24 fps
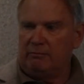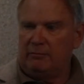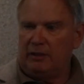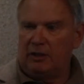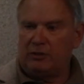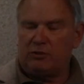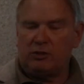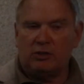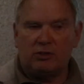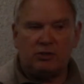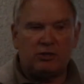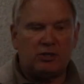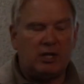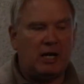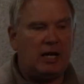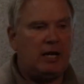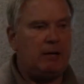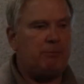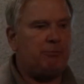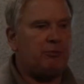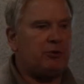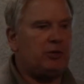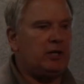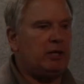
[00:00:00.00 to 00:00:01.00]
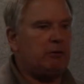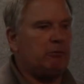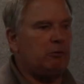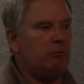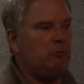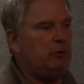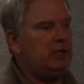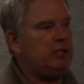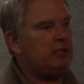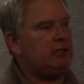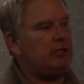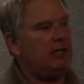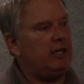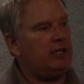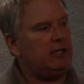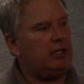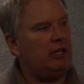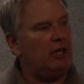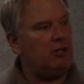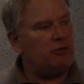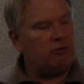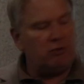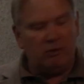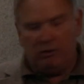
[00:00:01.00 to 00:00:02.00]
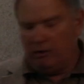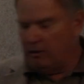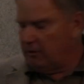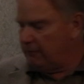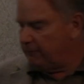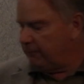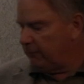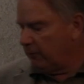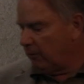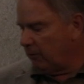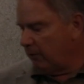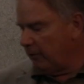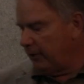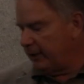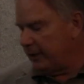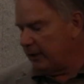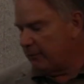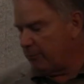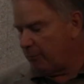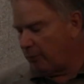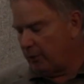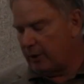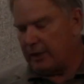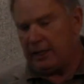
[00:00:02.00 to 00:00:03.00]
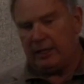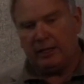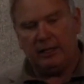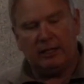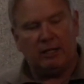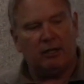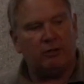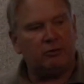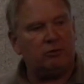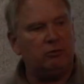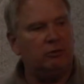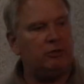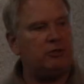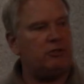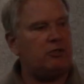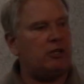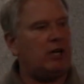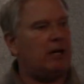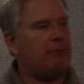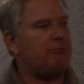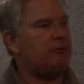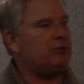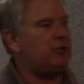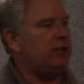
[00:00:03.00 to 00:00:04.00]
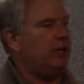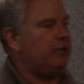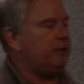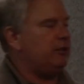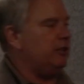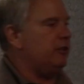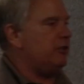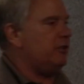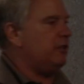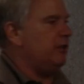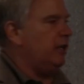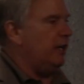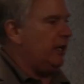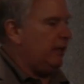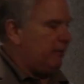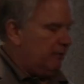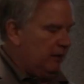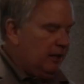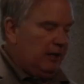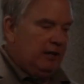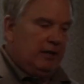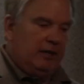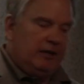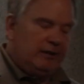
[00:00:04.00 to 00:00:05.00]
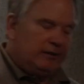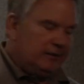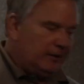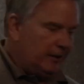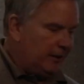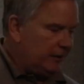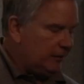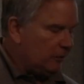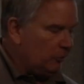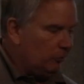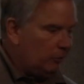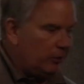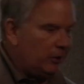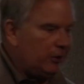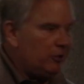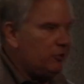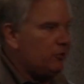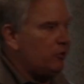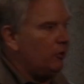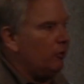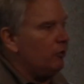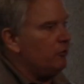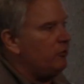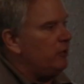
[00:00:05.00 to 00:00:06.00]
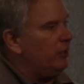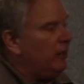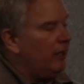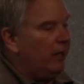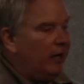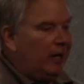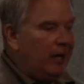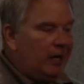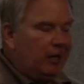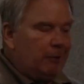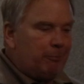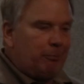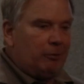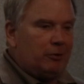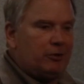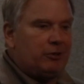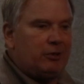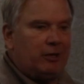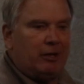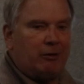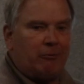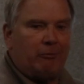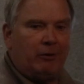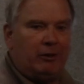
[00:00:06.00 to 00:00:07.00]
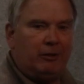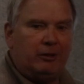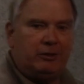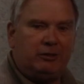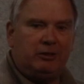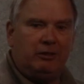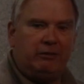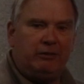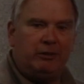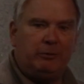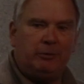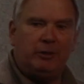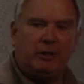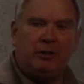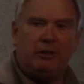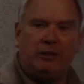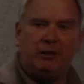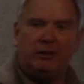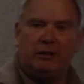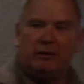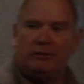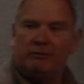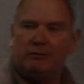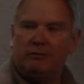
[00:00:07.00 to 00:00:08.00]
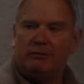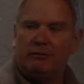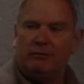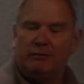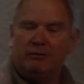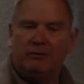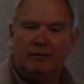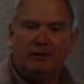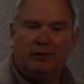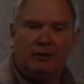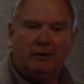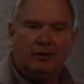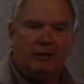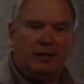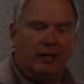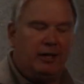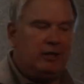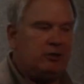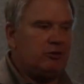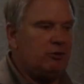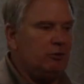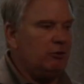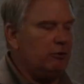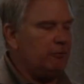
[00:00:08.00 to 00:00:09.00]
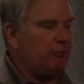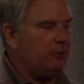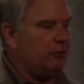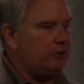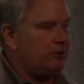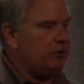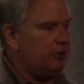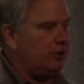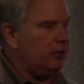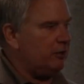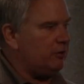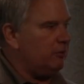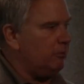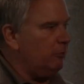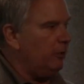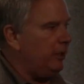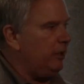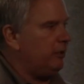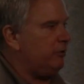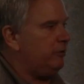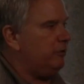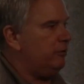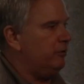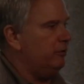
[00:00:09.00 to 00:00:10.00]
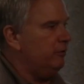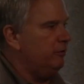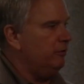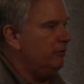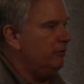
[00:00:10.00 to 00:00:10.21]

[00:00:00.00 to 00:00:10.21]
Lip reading: It's the same thing when we take engineered flooring and bringing it out to a job site that's got, like the one in Jersey, 80% relative humidity, and it's doing for 6 weeks.